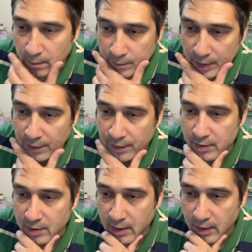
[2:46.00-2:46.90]

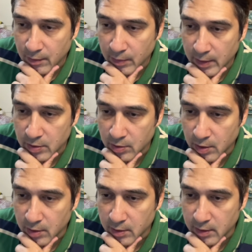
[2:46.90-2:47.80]
previously we
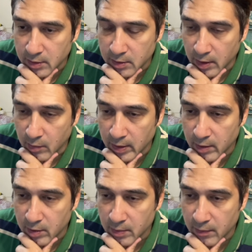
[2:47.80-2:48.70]
installed this on
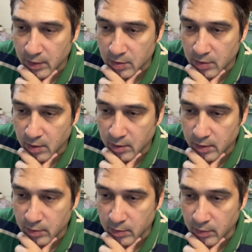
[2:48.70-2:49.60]
Windows, but we installed it
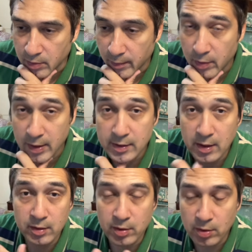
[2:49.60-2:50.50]
through
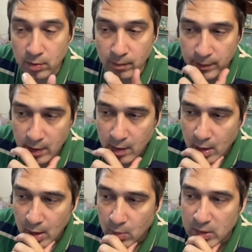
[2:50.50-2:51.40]
WSL2,
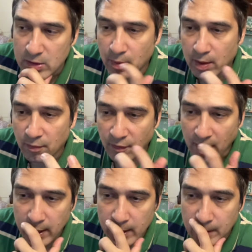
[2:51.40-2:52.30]
which worked
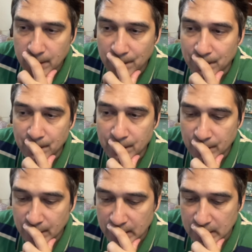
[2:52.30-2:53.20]
fine
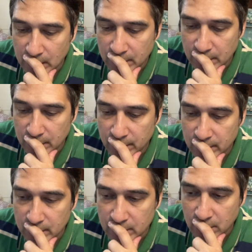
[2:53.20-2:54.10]
because all you do
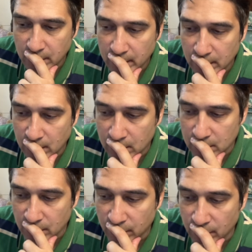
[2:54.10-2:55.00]
is go ahead and
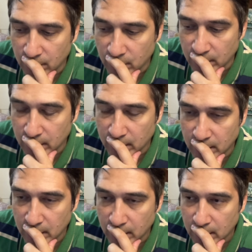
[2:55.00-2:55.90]
launch it from over
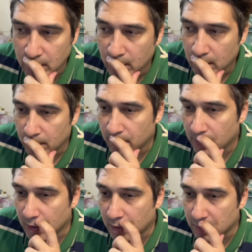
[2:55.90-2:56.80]
here.
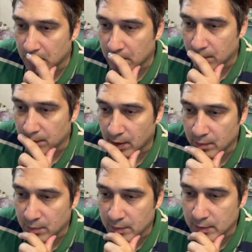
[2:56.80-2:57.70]
But the
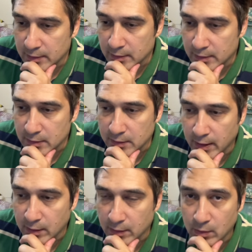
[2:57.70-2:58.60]
problem with this is
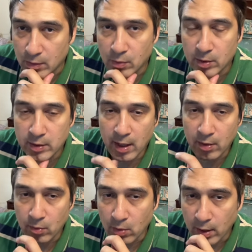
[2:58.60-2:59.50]
that it will not
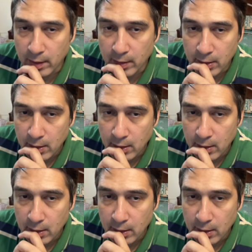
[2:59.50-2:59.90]
run